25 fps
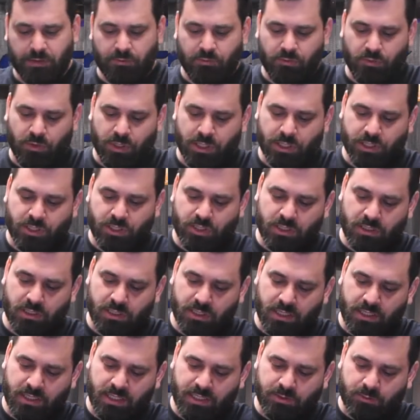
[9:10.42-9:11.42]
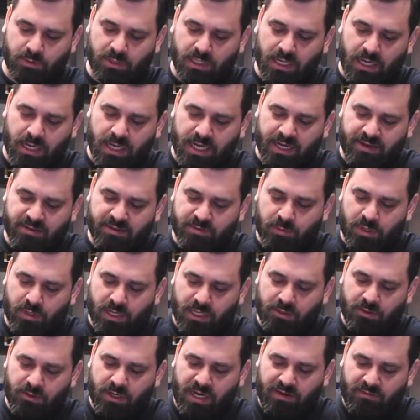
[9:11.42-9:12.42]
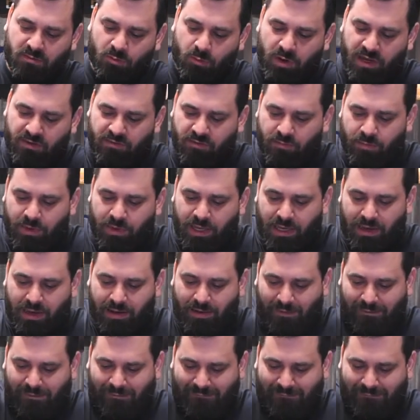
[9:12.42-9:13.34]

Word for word: You really shouldn't cut these with knives, but I do have it away from me